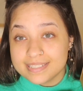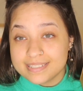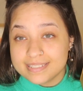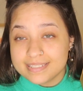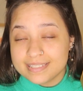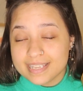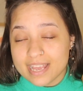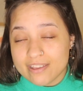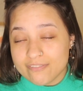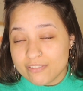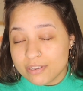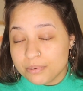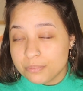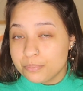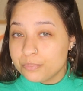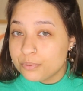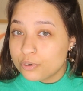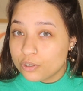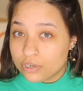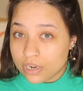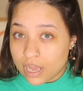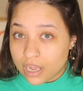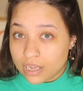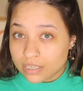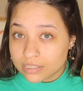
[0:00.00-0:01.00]
7
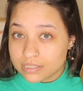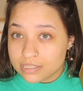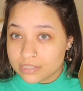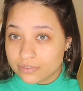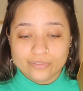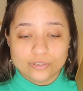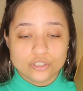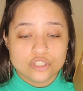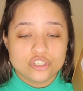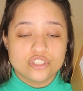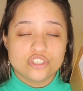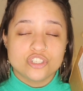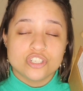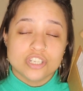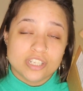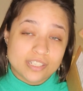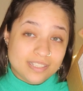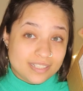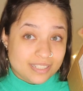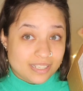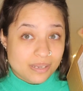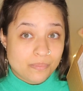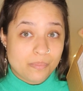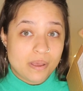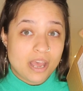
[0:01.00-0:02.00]
products for
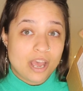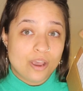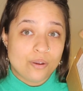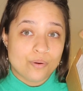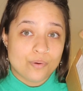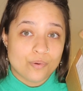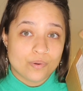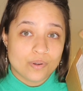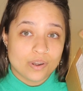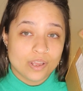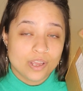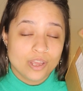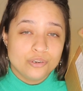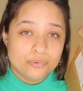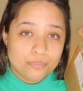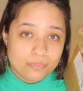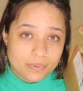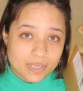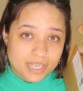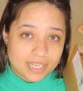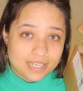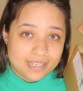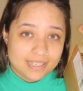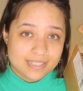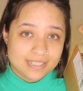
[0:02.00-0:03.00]
just about
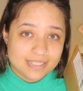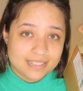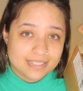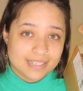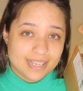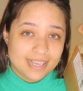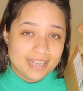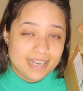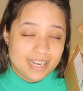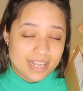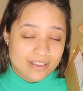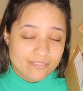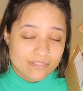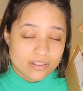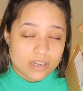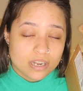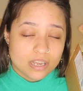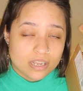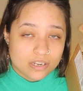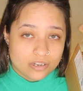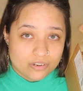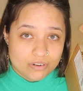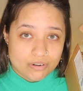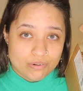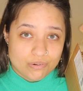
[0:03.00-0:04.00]
rupees
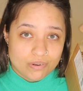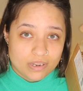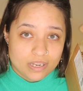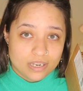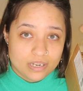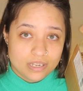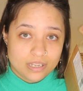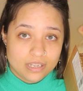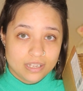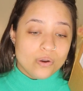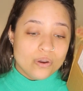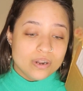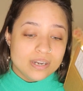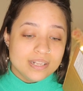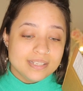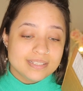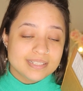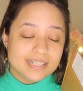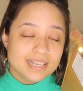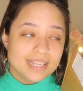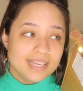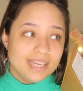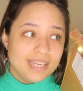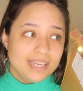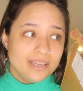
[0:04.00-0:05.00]
1100.
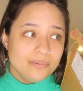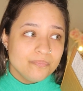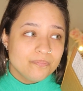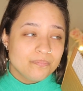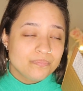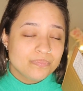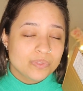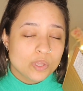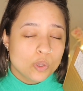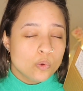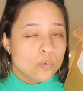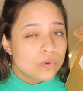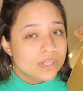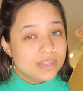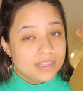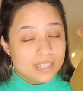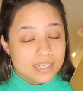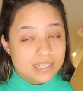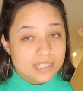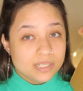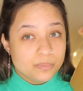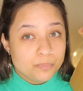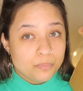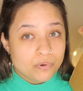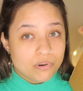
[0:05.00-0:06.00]
Honestly, with
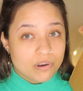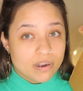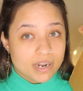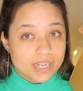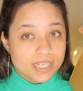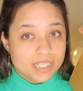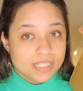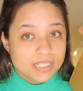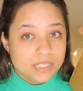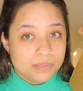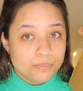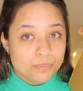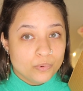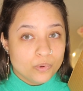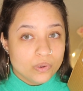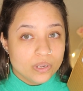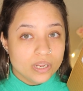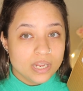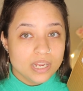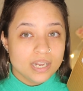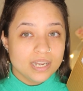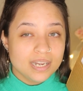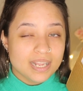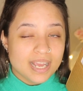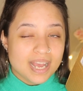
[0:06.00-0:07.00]
this price
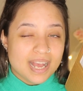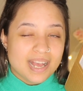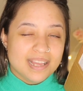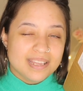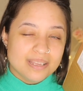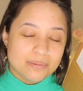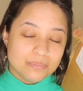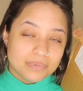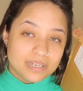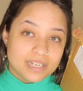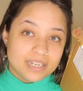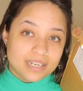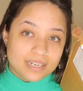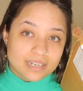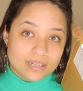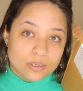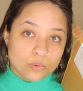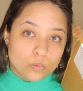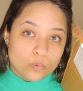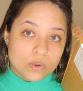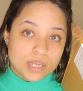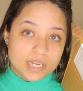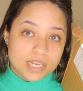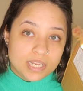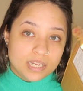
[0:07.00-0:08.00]
point, I am a little
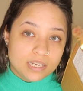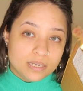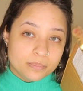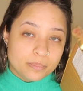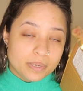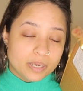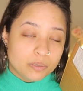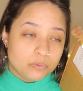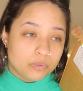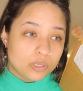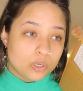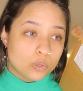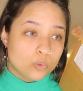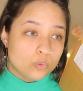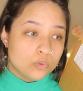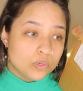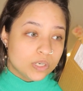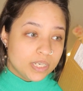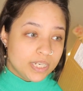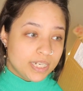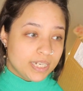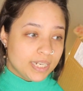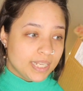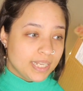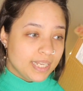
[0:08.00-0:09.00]
worried about the
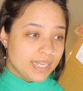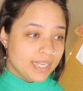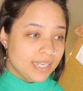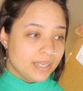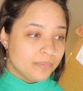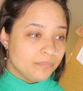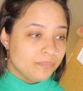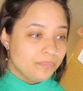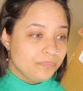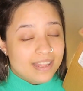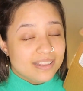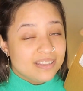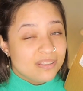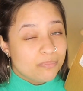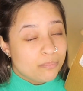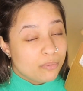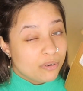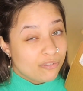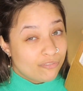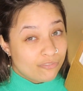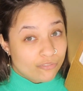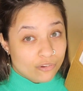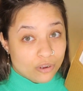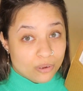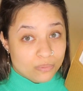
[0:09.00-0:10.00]
quality and the
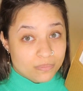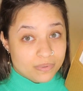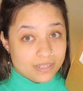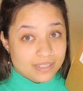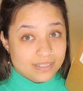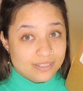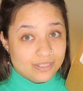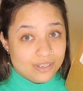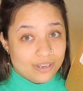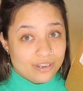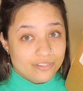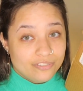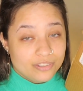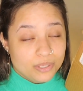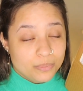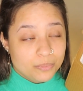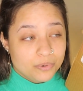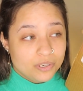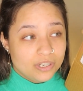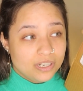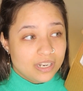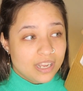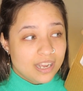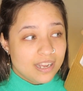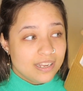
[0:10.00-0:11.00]
performance of the
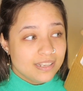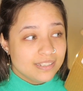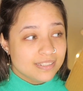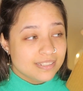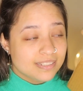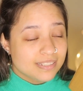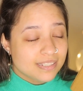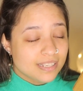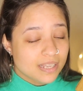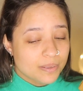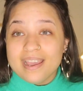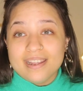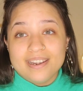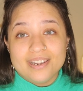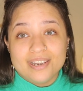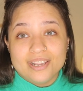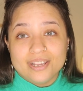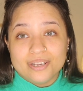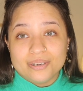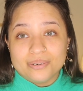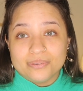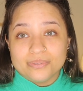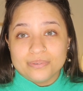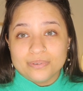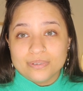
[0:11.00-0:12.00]
products. I don't
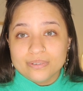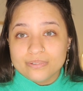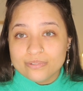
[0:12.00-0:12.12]
know.